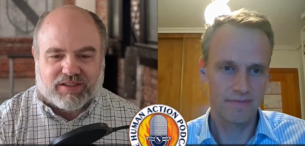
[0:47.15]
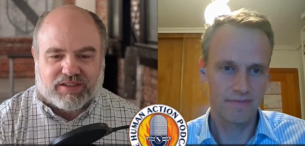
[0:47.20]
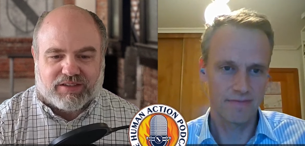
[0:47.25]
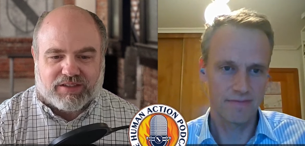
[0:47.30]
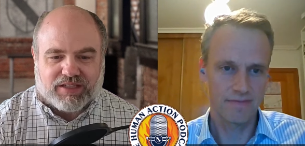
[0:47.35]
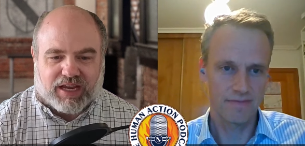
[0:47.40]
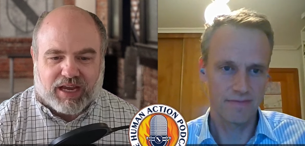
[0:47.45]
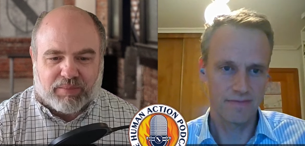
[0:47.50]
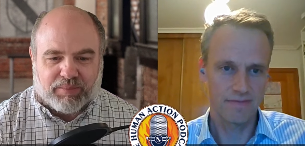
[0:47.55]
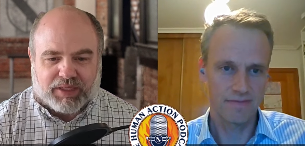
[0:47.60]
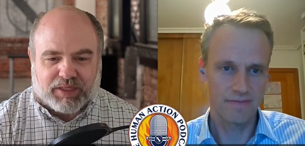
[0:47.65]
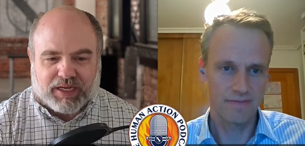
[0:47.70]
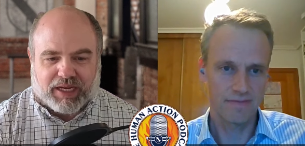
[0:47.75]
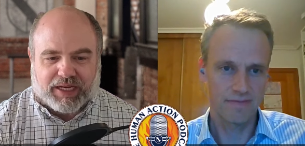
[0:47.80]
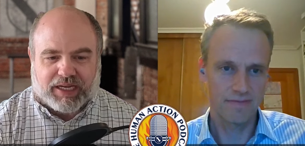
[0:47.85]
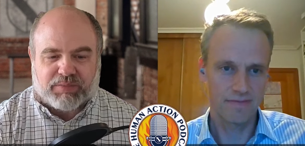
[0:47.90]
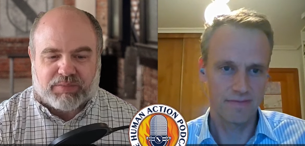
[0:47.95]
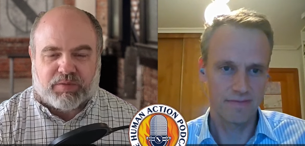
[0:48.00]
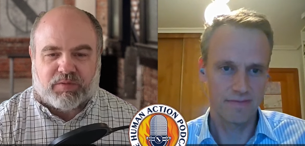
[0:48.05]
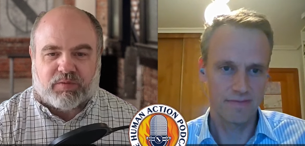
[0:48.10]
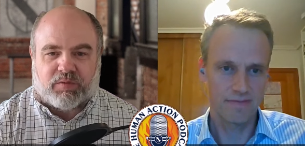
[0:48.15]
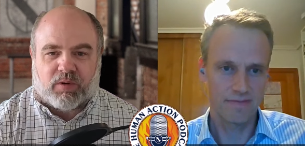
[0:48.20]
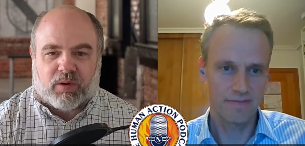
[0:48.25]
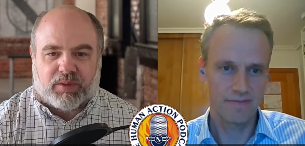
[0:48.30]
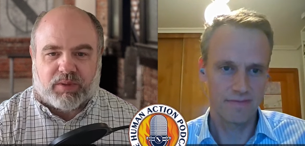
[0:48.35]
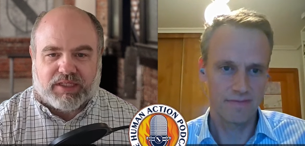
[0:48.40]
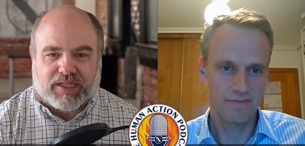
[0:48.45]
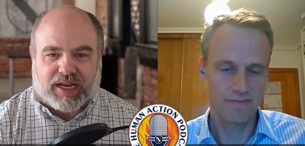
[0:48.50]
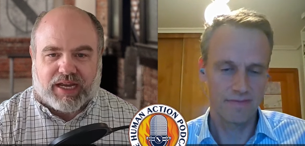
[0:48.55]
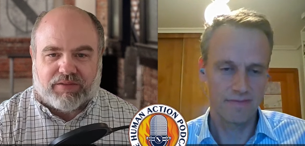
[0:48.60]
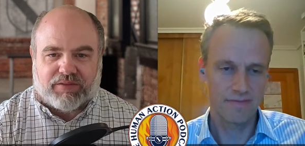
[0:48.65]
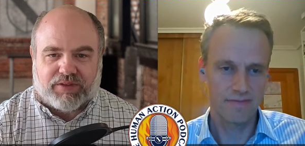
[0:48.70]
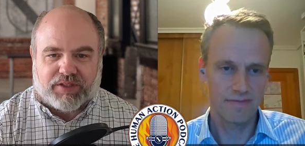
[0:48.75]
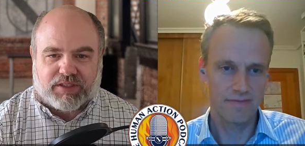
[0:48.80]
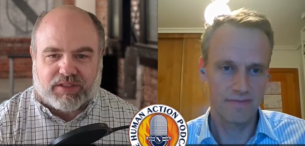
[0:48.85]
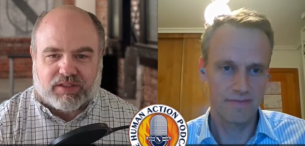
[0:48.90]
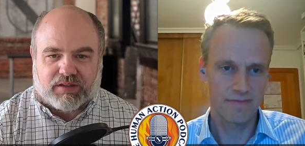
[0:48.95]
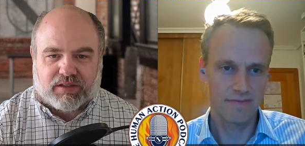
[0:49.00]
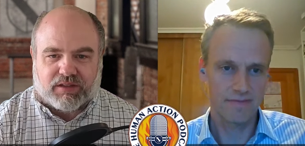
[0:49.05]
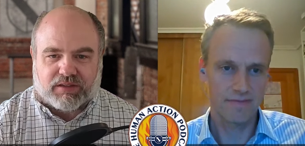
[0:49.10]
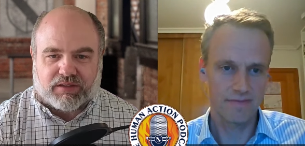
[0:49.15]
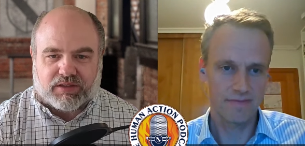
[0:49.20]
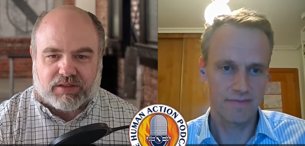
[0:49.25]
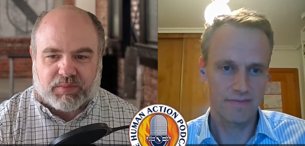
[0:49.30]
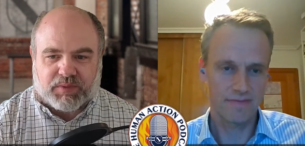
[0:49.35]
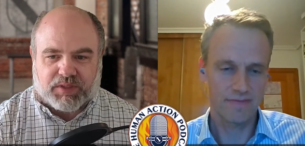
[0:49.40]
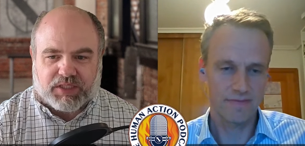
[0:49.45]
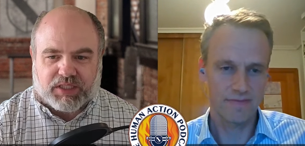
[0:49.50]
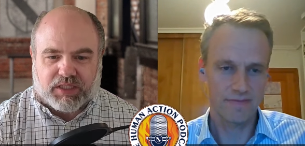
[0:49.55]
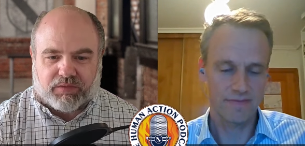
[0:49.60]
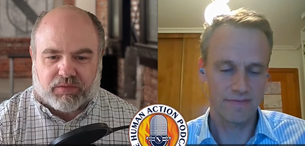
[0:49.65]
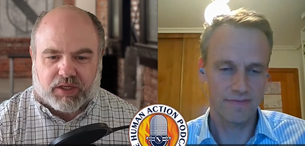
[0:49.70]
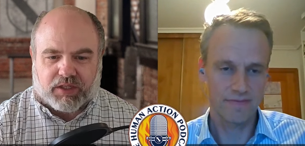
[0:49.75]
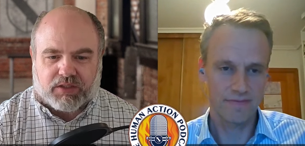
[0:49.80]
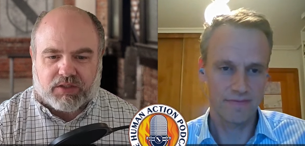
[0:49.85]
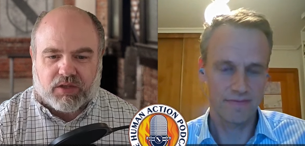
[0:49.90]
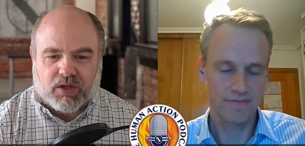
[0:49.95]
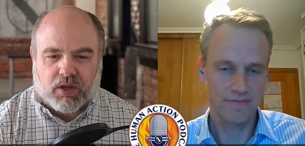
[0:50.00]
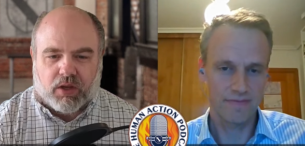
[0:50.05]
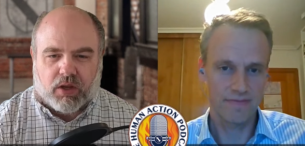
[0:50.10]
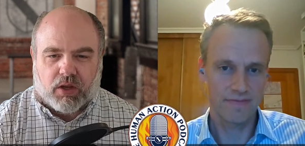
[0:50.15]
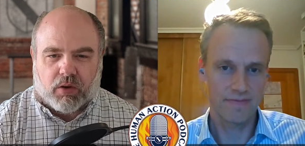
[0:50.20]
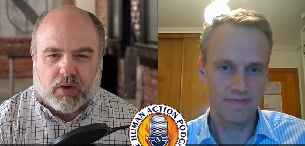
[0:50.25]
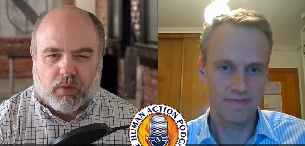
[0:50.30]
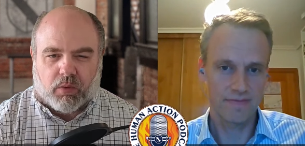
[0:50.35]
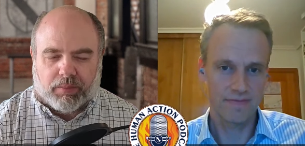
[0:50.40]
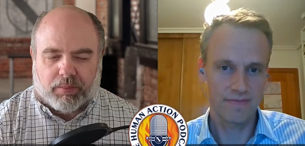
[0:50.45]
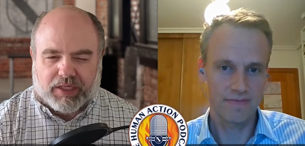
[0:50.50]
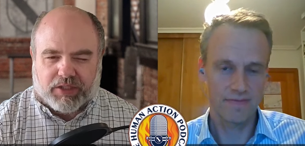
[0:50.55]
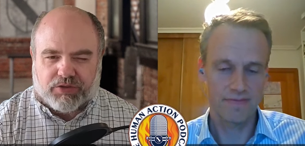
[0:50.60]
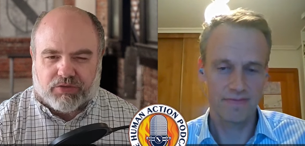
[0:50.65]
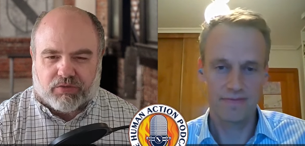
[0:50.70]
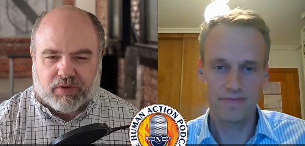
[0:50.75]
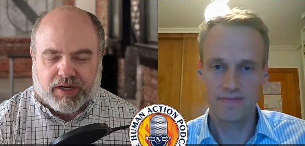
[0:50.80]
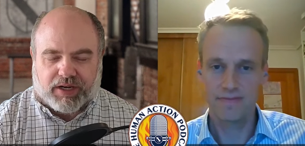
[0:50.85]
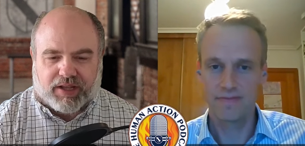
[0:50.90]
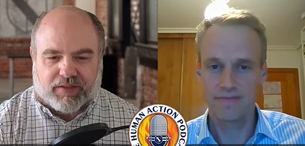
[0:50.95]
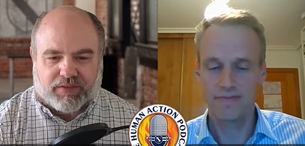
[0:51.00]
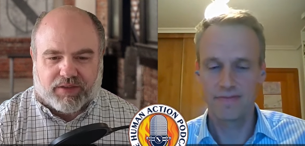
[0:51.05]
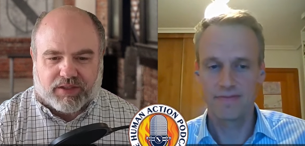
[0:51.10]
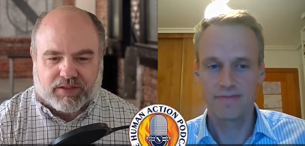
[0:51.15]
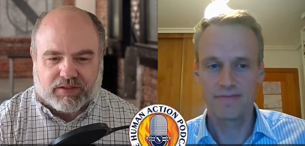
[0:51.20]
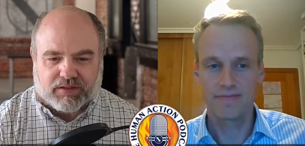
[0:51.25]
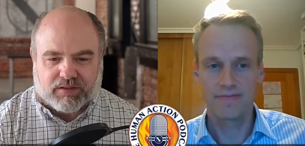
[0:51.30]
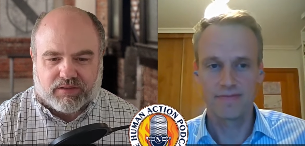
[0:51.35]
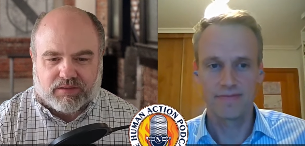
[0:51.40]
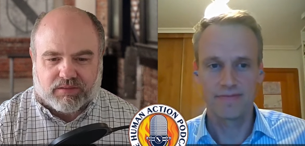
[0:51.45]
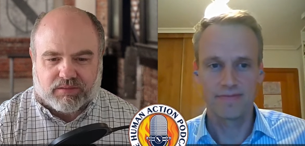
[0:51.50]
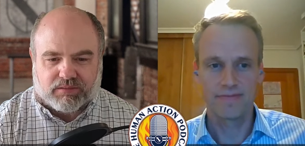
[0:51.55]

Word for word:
Speaker 1: topic. I guess before we dive into the specifics, what made you write on this?